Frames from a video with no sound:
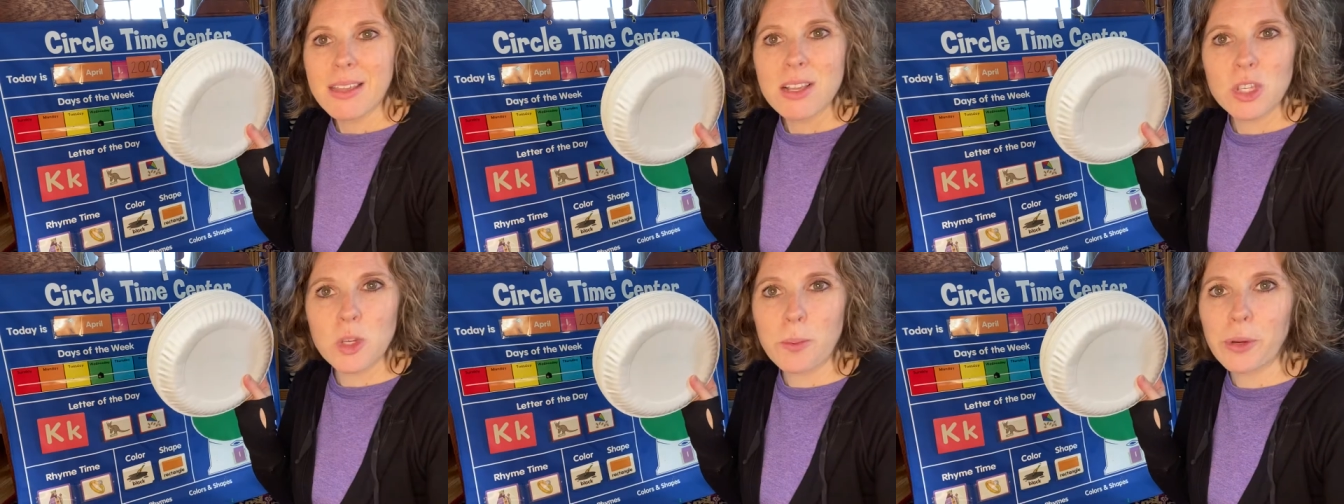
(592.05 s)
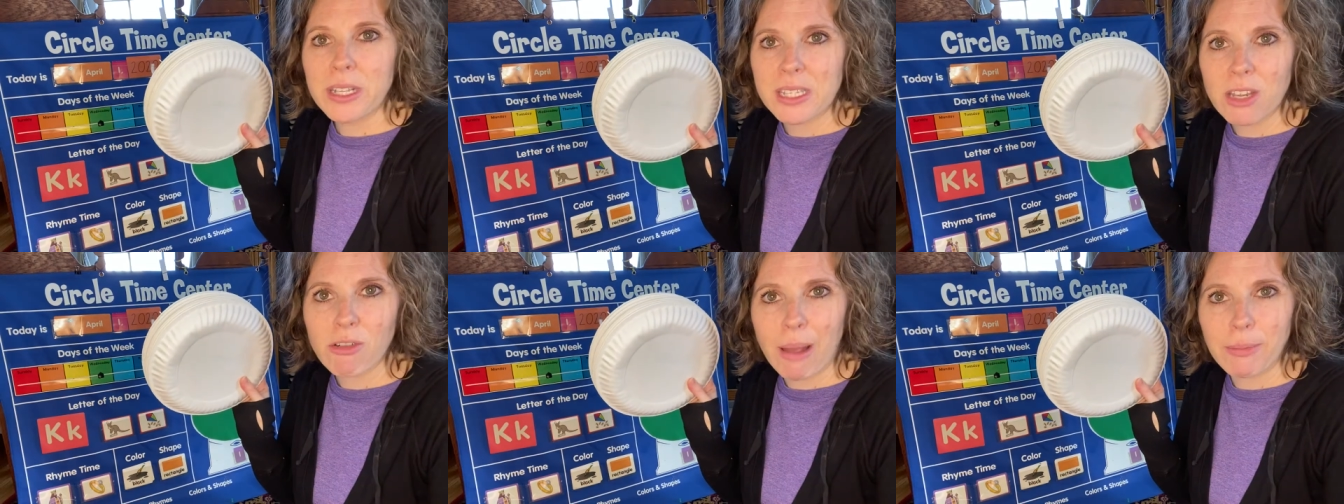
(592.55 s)
Super
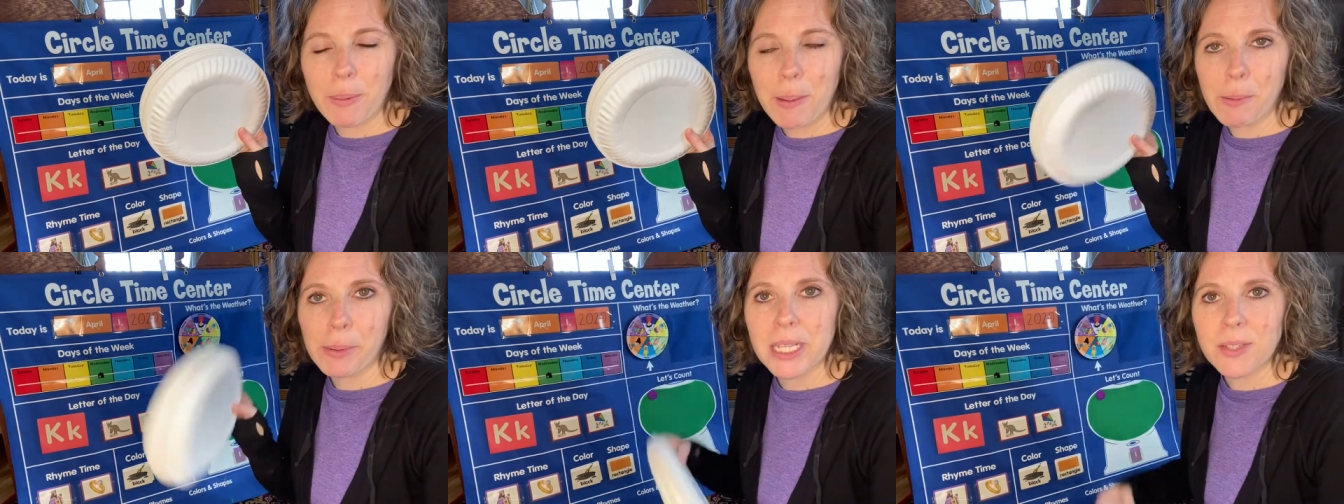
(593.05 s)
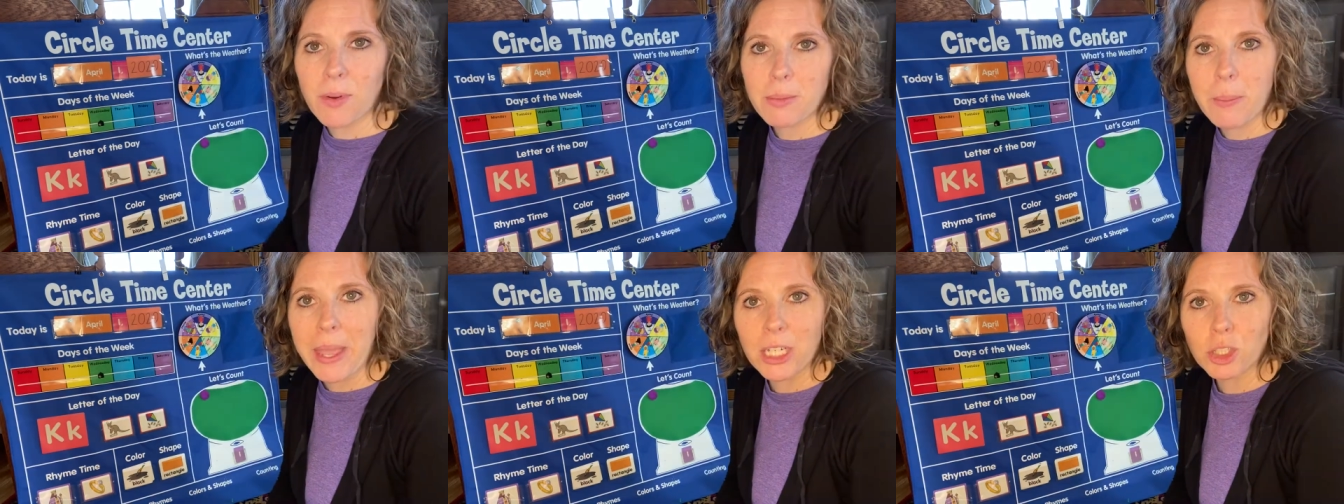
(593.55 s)
easy. Grab the paper plates from the
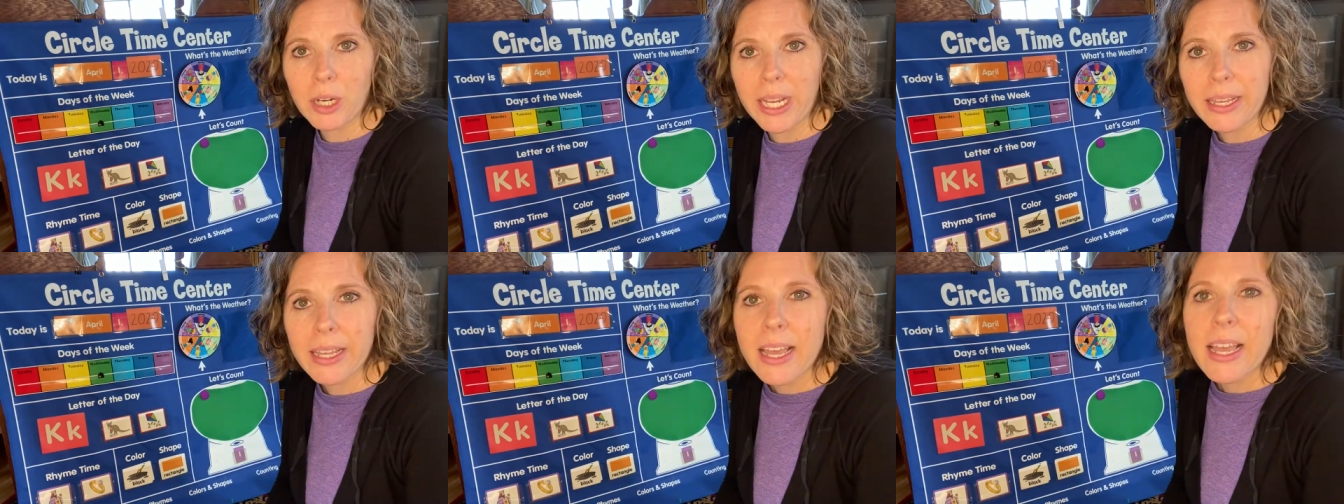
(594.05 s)
pantry